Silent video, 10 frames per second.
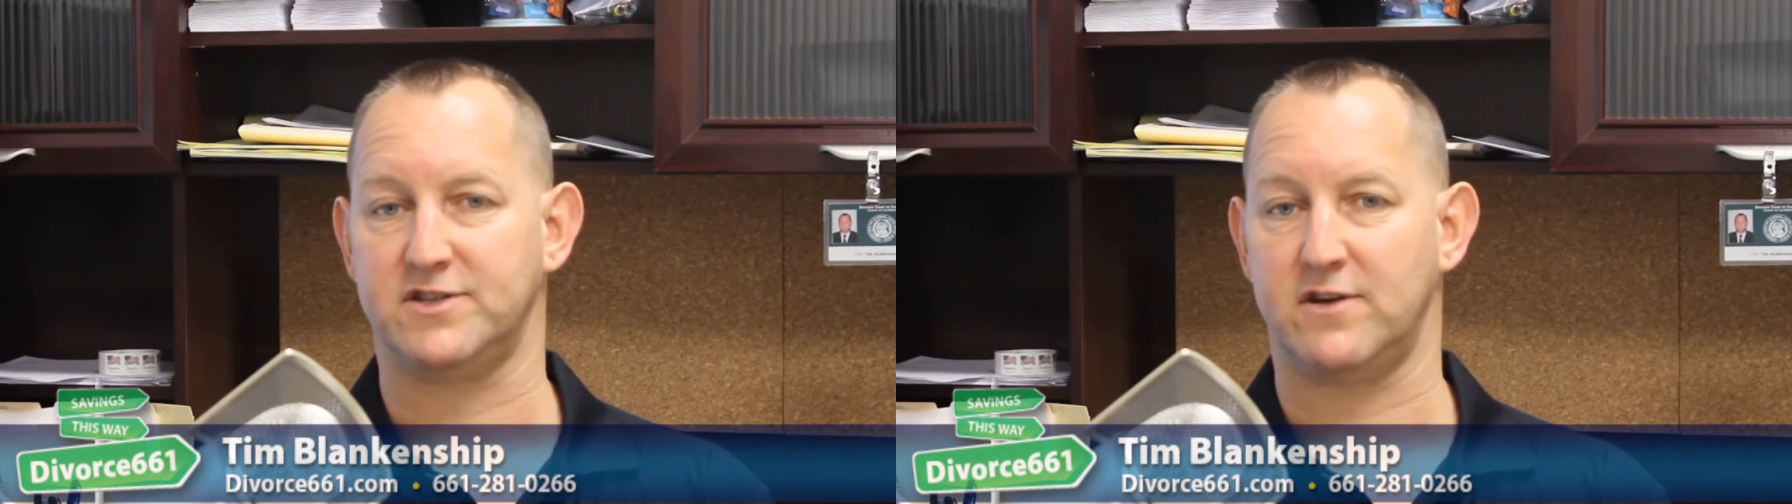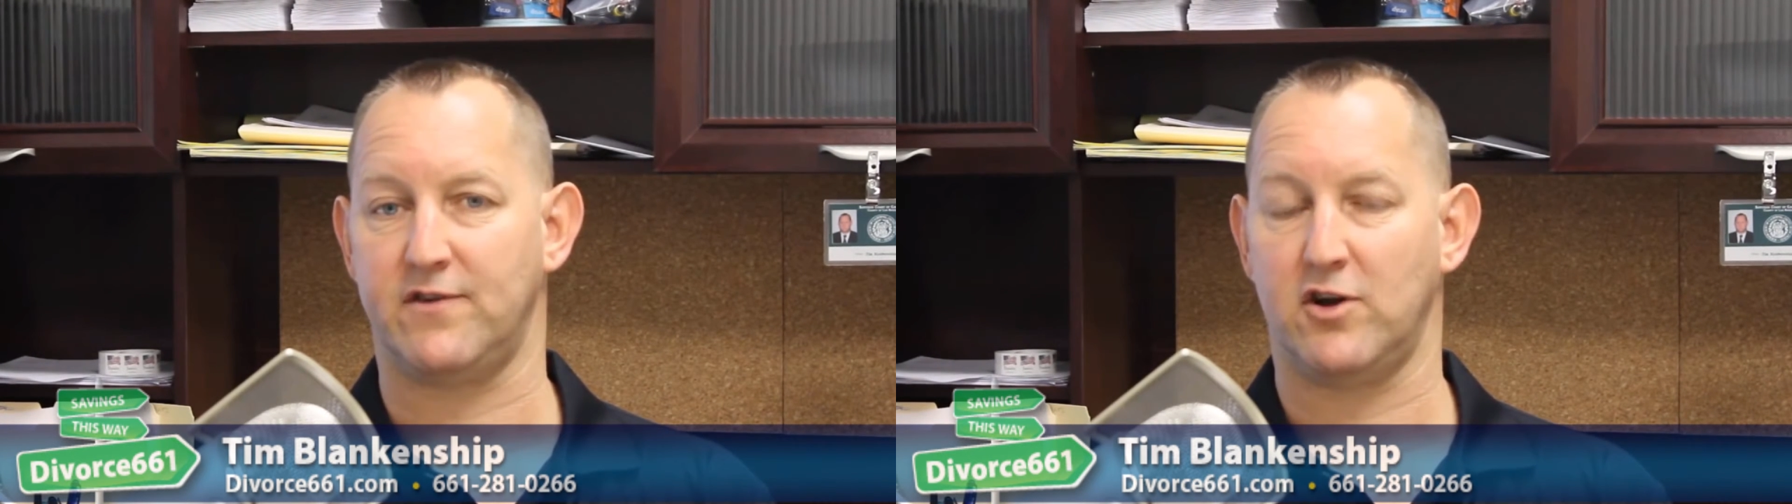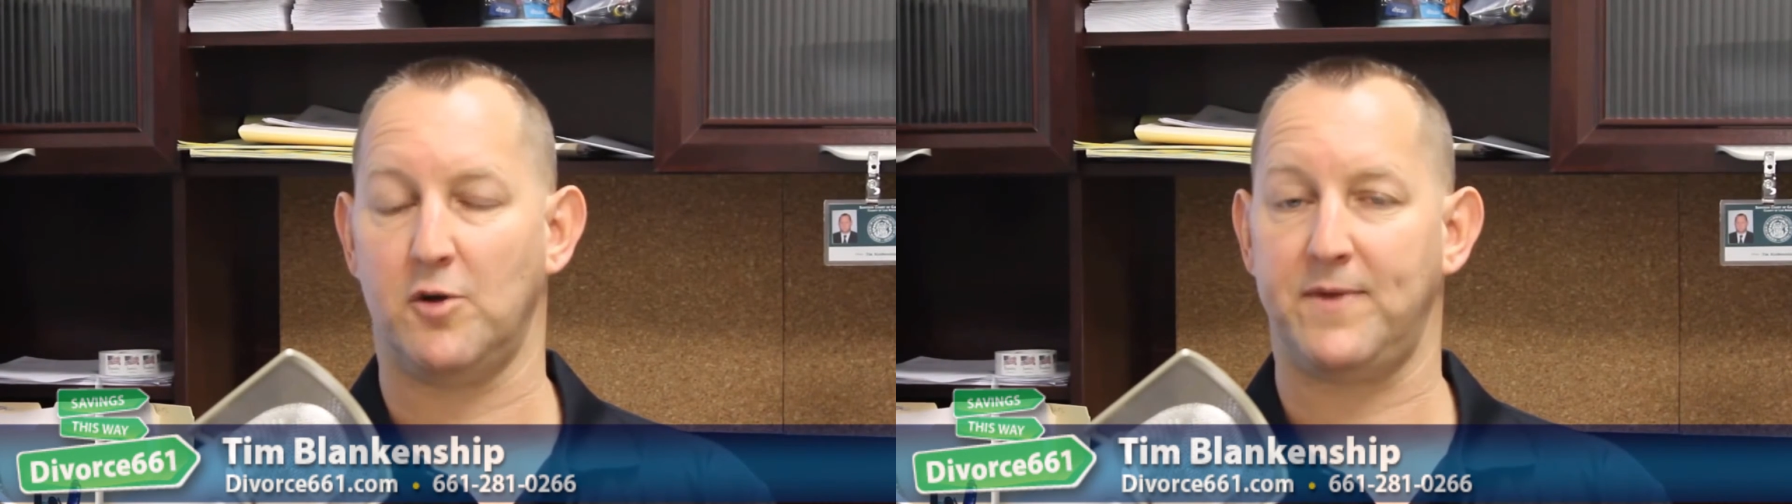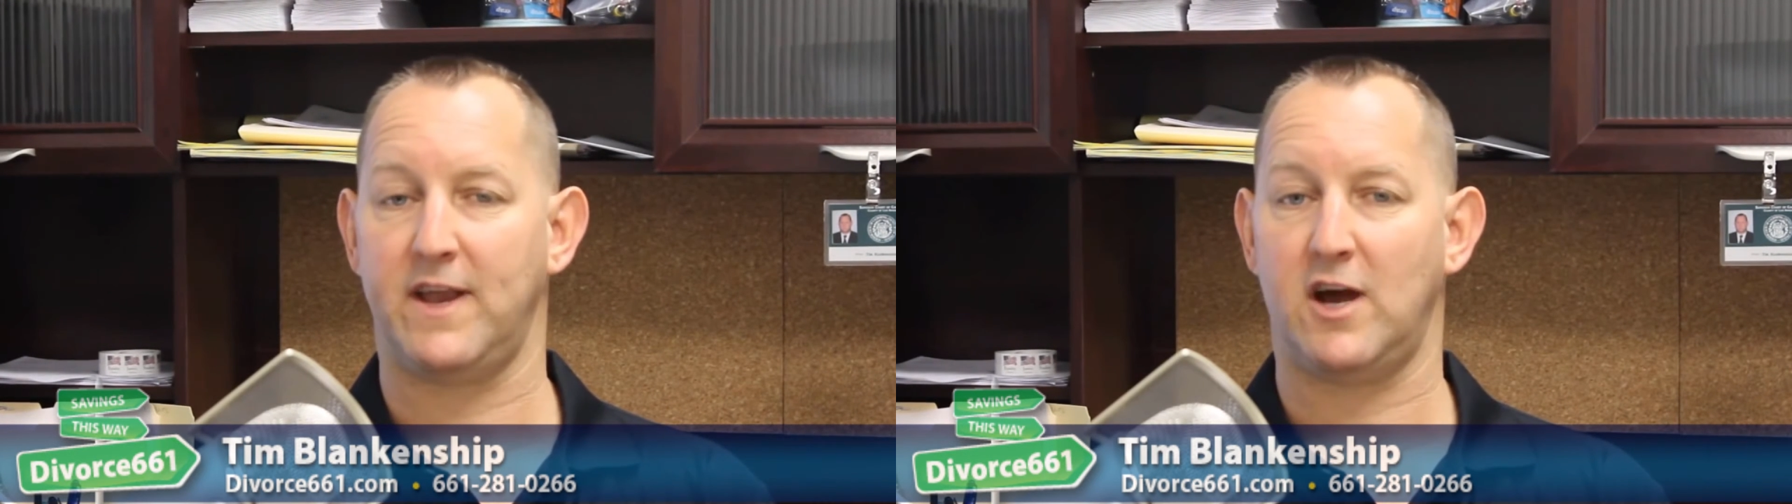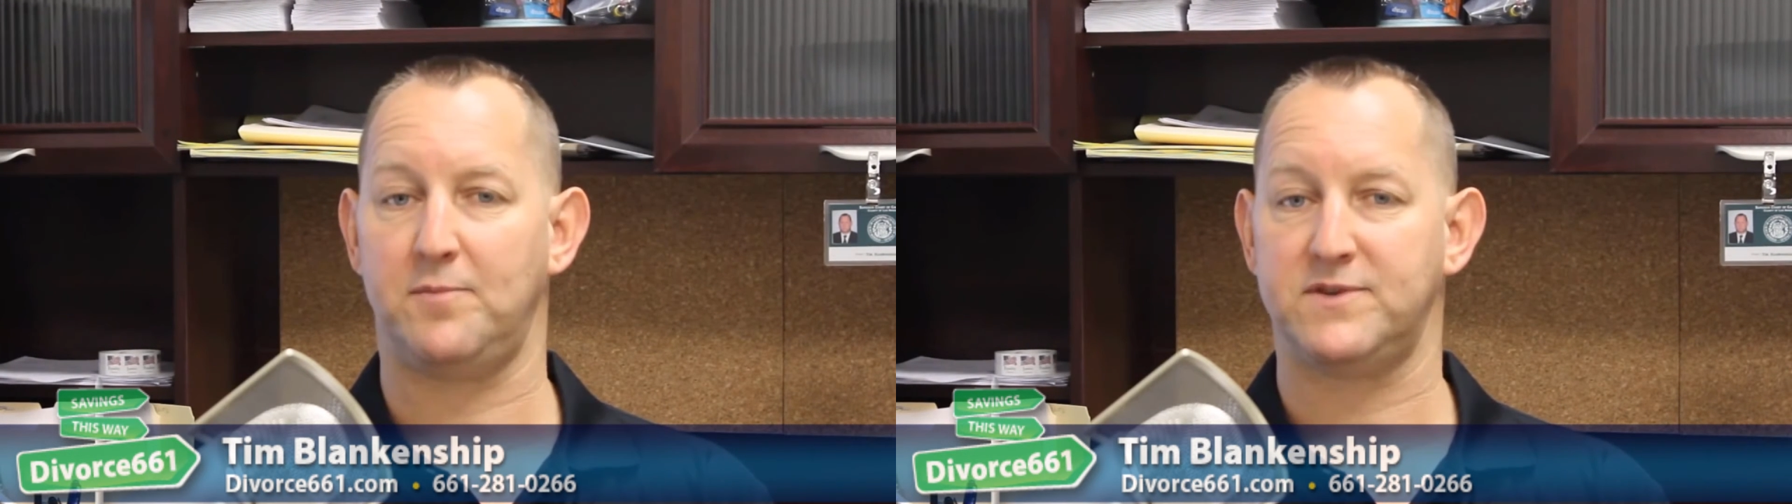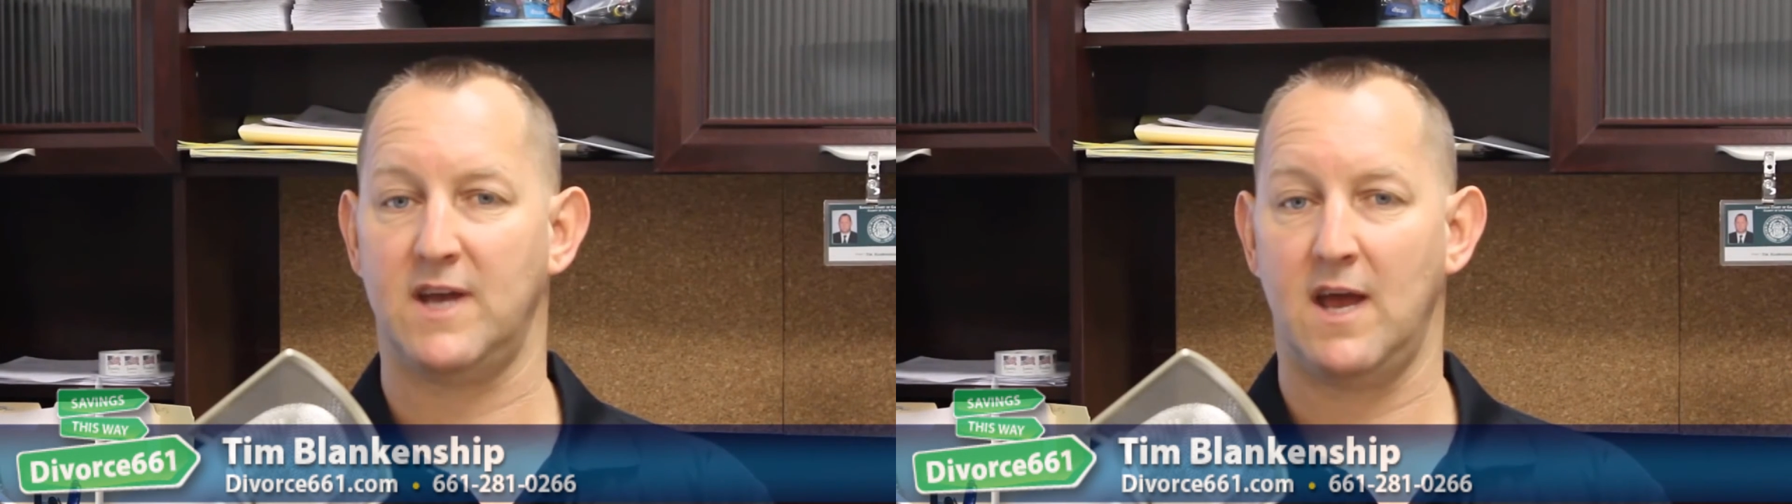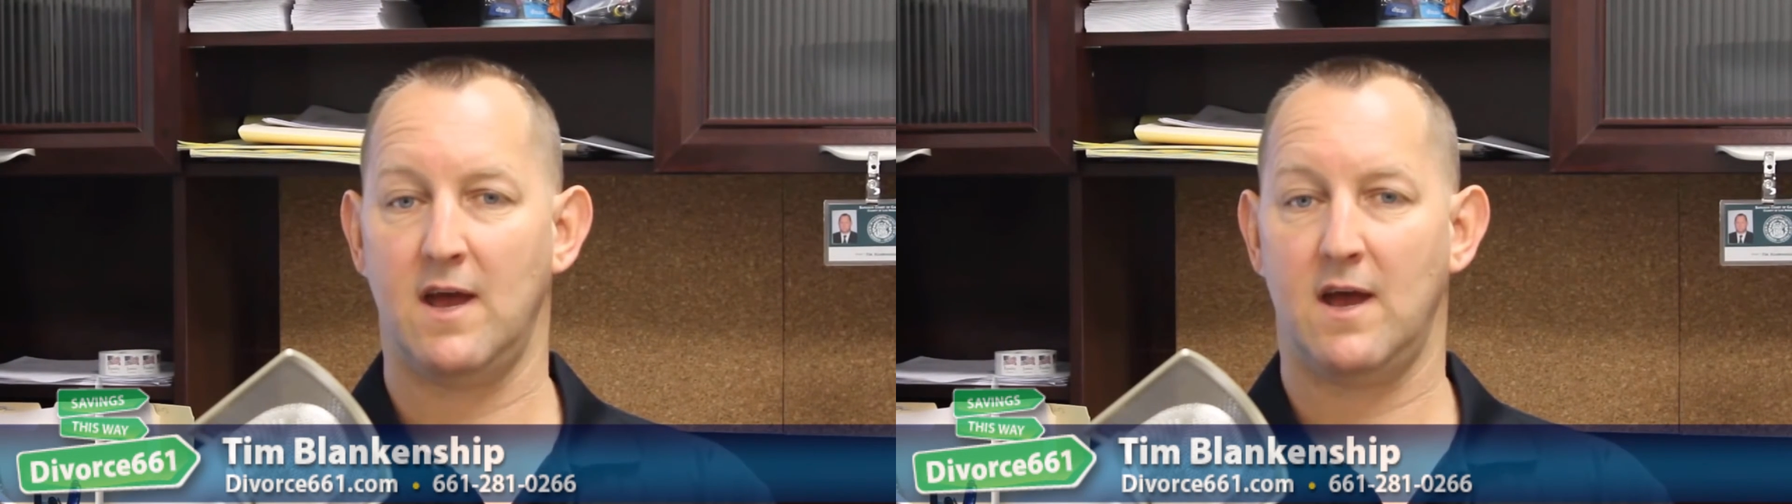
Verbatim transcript: server. Hope that helps.